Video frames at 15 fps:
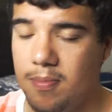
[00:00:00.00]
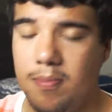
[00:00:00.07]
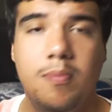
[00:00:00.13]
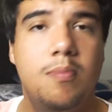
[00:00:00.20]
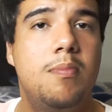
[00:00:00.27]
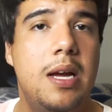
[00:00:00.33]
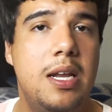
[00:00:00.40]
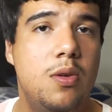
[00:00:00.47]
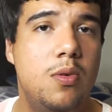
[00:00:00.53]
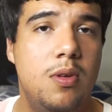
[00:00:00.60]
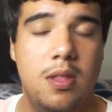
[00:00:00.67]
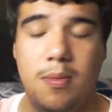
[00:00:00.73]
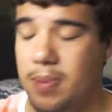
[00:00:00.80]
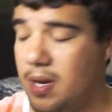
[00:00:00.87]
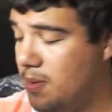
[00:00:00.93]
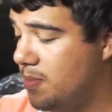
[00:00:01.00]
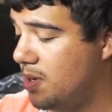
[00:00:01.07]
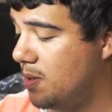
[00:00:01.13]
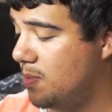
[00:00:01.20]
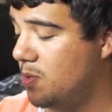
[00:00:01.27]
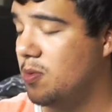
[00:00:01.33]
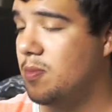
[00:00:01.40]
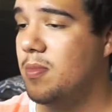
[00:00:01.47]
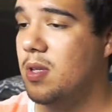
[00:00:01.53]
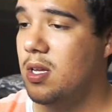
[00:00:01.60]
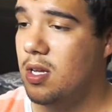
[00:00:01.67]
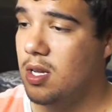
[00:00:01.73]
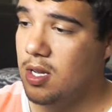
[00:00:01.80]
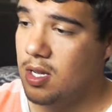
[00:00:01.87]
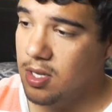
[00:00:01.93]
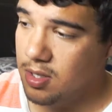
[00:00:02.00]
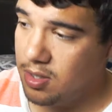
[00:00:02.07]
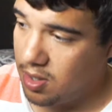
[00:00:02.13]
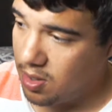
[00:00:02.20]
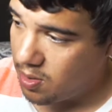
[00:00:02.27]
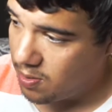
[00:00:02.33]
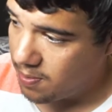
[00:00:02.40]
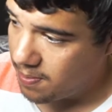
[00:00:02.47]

by doing the bare minimum. So